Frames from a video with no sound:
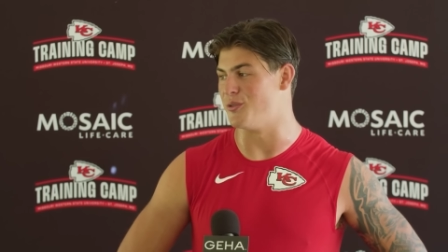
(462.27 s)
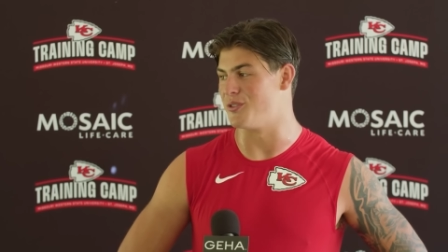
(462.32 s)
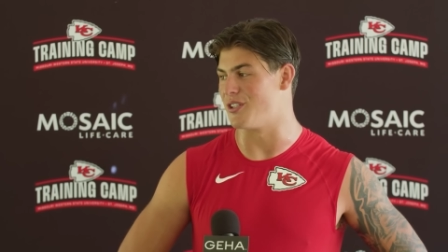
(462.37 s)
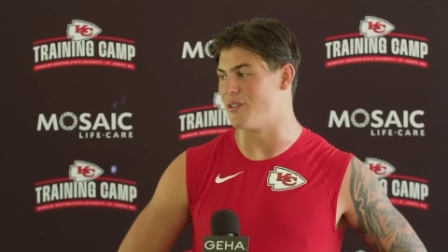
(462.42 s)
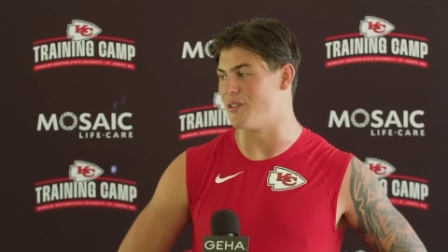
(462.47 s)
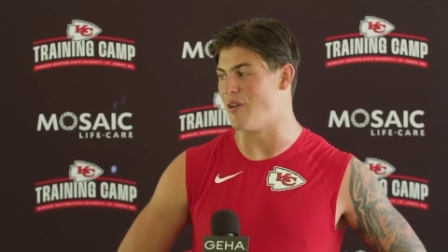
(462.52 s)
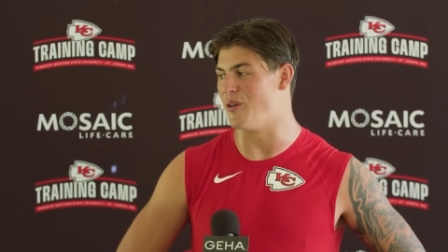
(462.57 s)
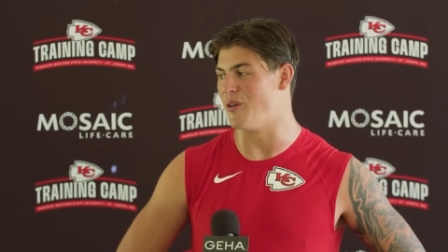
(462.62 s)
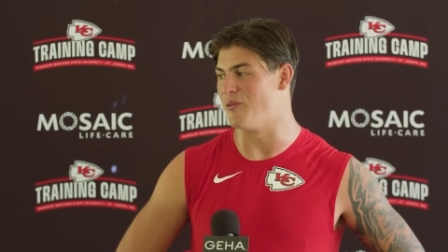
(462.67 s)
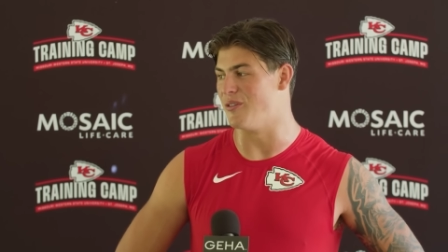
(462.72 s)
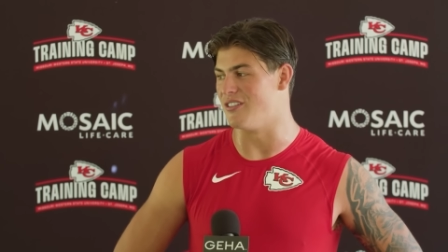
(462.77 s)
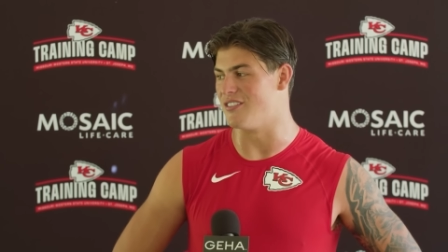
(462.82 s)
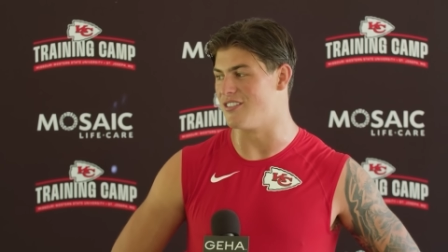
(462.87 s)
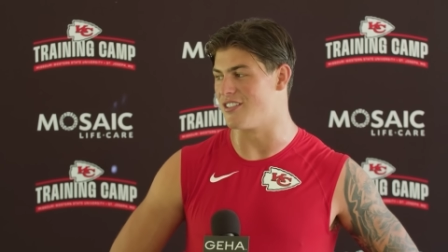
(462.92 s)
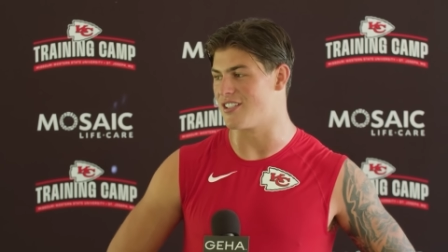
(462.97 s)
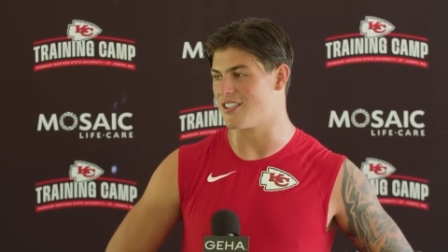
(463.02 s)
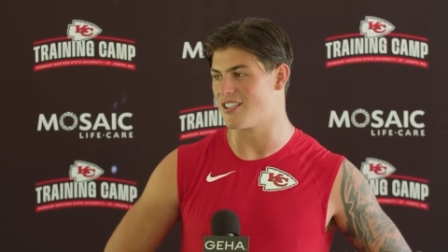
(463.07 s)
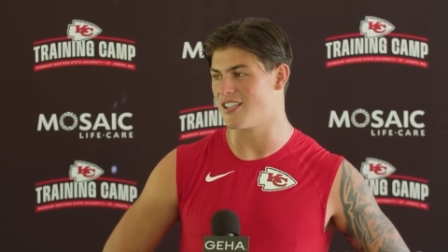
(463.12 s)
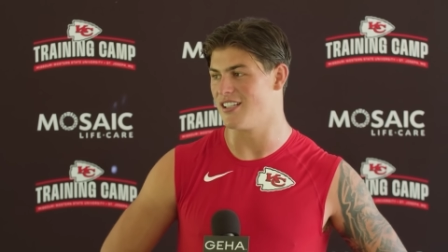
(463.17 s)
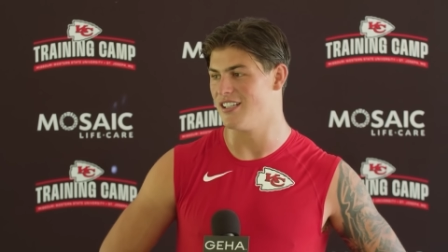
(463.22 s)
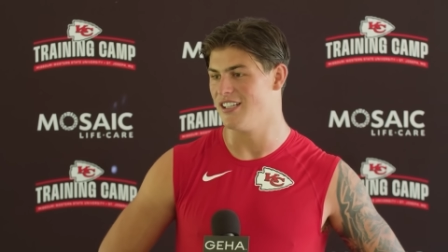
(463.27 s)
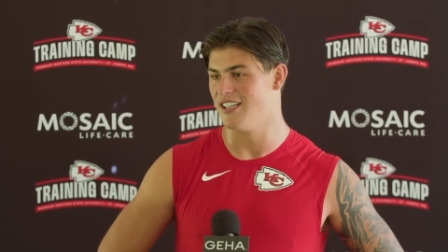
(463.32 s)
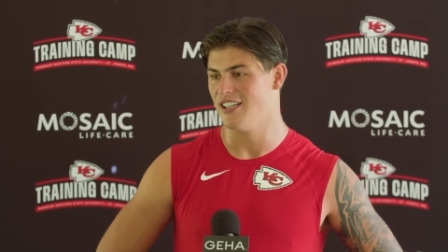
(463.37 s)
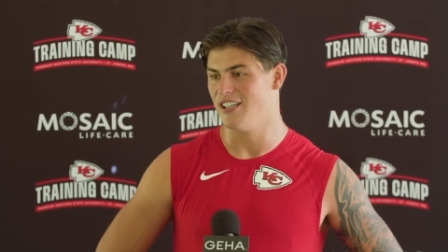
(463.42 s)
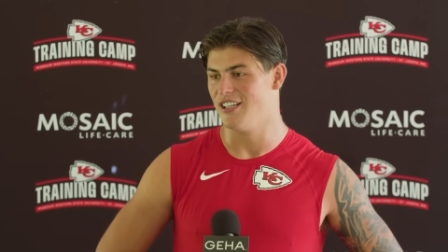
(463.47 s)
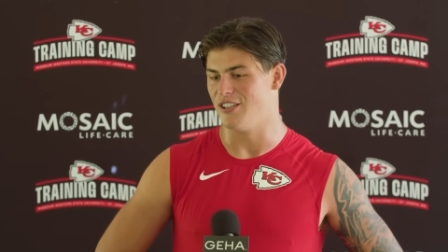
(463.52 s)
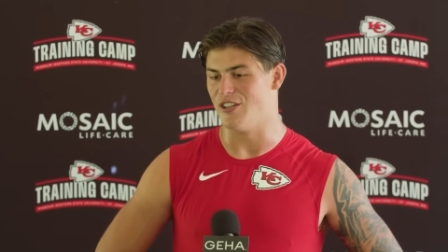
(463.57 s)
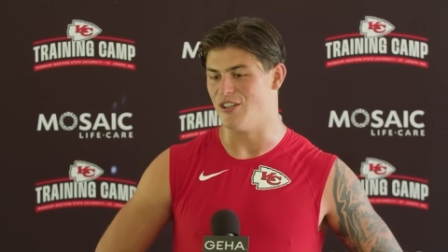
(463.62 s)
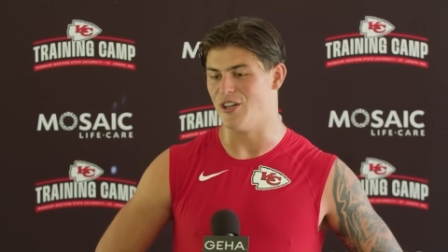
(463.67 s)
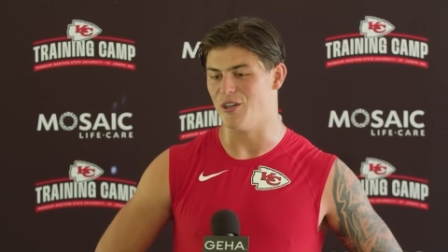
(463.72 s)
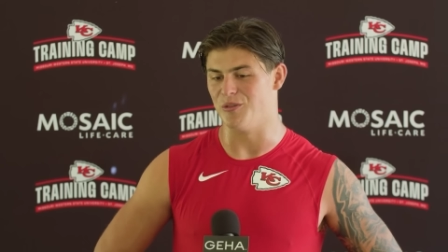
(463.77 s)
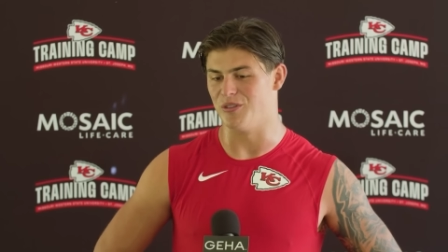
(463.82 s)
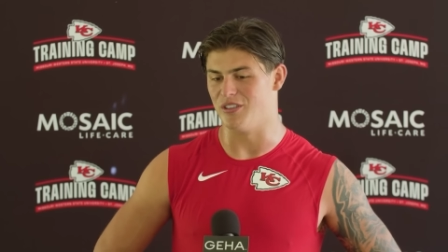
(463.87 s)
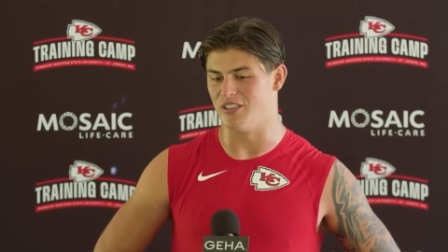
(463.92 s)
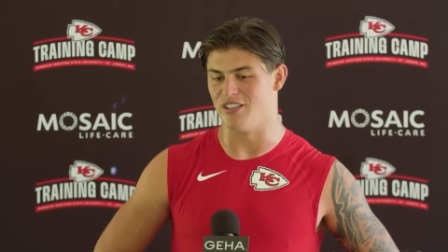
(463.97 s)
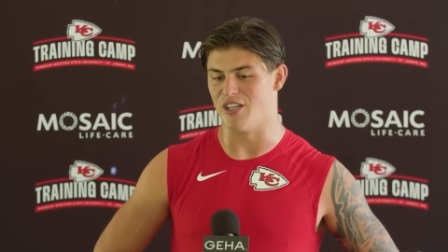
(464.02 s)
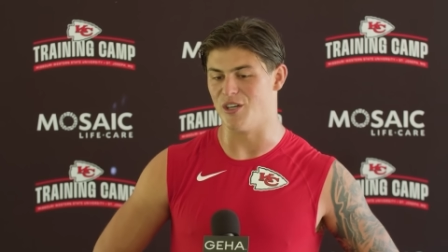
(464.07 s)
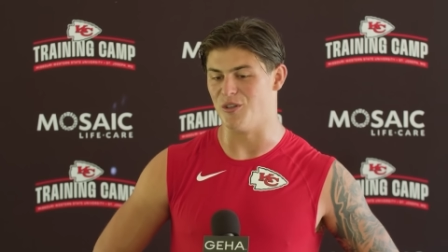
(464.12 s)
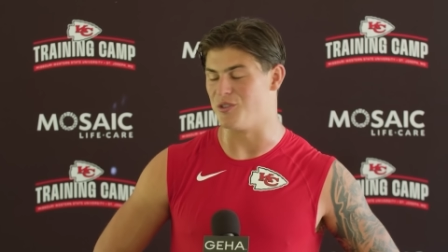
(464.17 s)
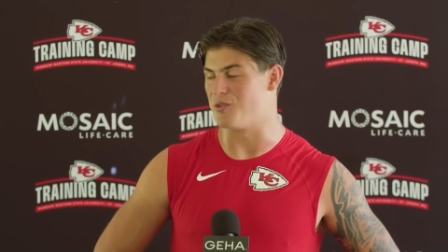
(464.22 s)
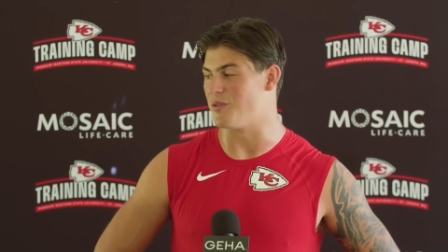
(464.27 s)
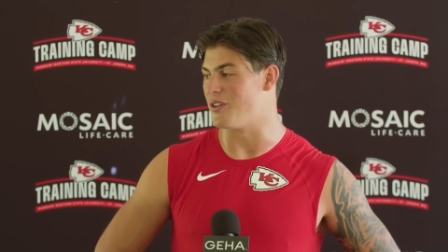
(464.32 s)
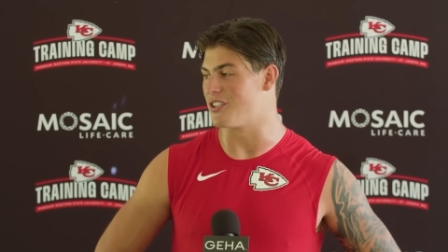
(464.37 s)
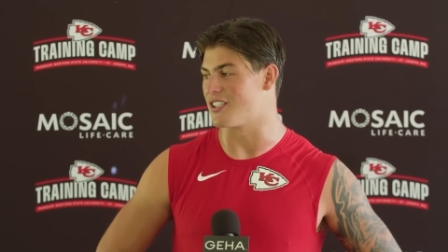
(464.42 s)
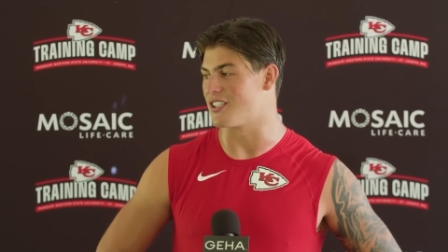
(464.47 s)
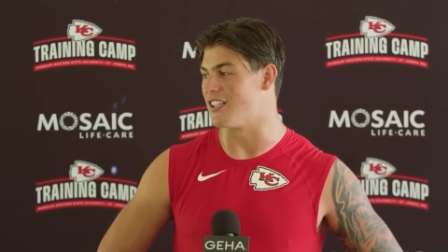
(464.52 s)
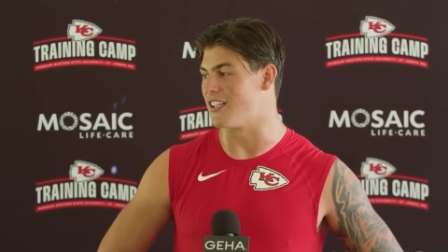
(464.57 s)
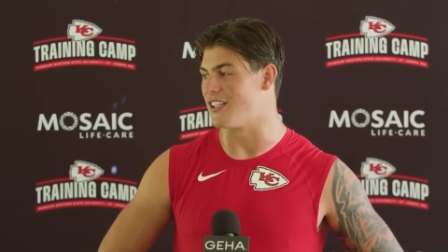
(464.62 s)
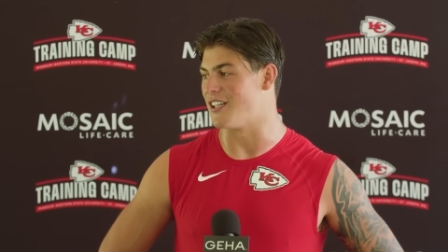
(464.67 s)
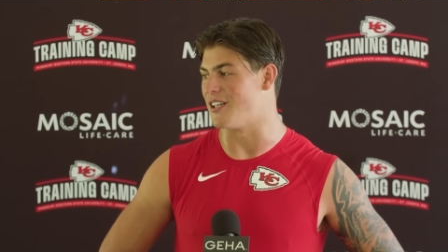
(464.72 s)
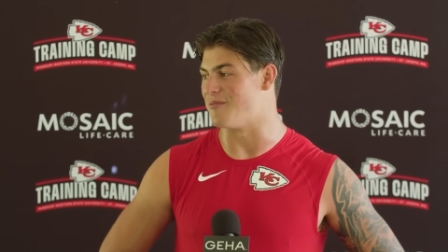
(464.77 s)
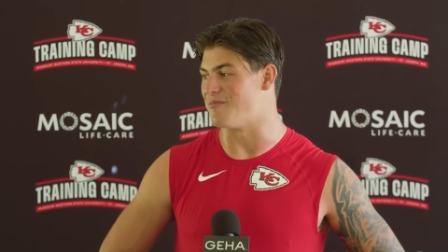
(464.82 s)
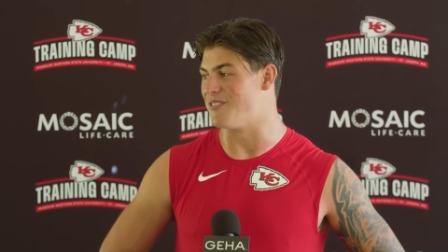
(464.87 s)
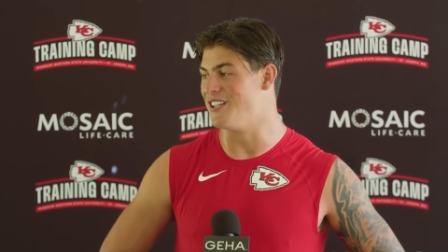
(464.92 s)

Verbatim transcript: so no one's no one knows what's going to come.